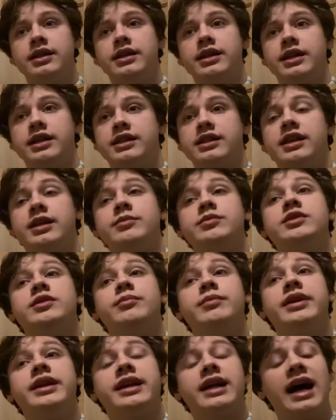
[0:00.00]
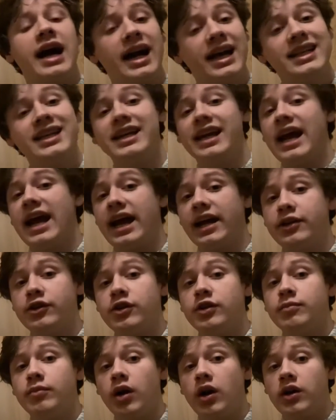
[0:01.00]
and attempts to make highly
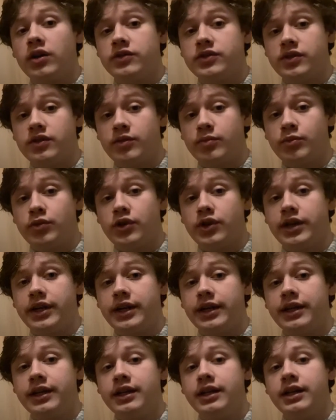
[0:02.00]
accurate models of the brain.